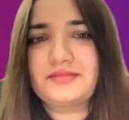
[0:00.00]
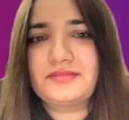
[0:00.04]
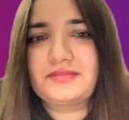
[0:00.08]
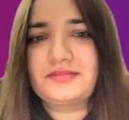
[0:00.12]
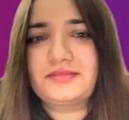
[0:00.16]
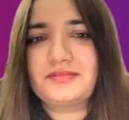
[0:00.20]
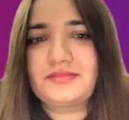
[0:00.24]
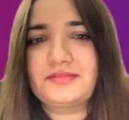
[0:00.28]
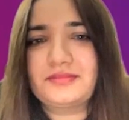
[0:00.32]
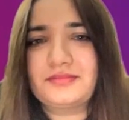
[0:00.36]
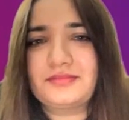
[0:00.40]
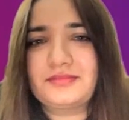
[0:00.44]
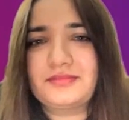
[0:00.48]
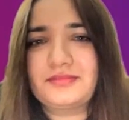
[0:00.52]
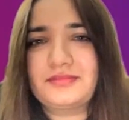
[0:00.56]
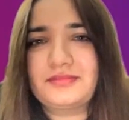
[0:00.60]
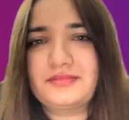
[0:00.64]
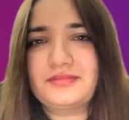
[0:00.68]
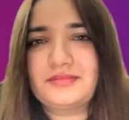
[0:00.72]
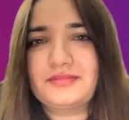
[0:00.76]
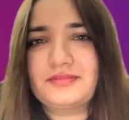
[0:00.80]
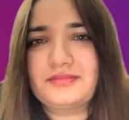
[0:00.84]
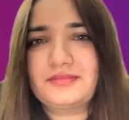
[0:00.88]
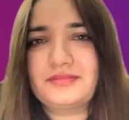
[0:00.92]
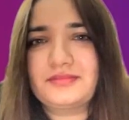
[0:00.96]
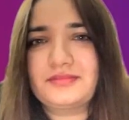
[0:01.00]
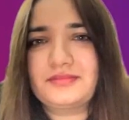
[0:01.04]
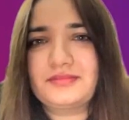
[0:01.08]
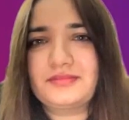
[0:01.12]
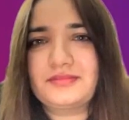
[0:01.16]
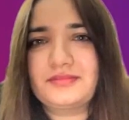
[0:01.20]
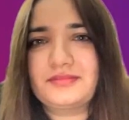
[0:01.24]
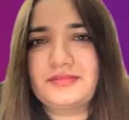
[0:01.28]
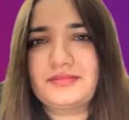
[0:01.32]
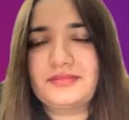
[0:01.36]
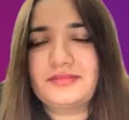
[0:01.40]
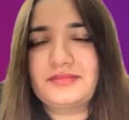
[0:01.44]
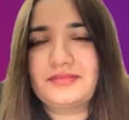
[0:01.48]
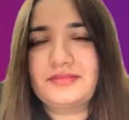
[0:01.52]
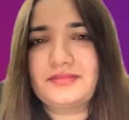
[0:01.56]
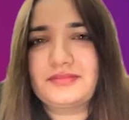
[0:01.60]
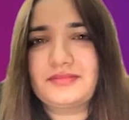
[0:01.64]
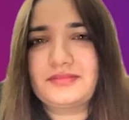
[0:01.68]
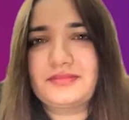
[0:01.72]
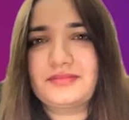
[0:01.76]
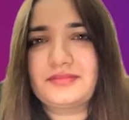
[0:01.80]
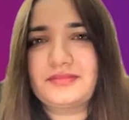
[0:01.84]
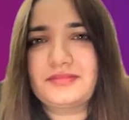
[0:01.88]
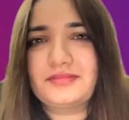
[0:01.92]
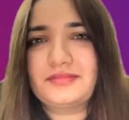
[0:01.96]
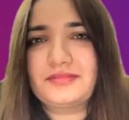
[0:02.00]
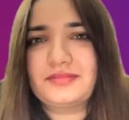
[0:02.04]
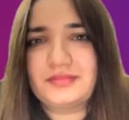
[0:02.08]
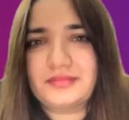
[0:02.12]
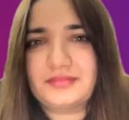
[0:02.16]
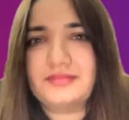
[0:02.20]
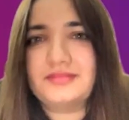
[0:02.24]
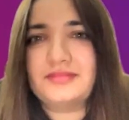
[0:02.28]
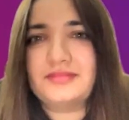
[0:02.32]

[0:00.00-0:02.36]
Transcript: [no speech]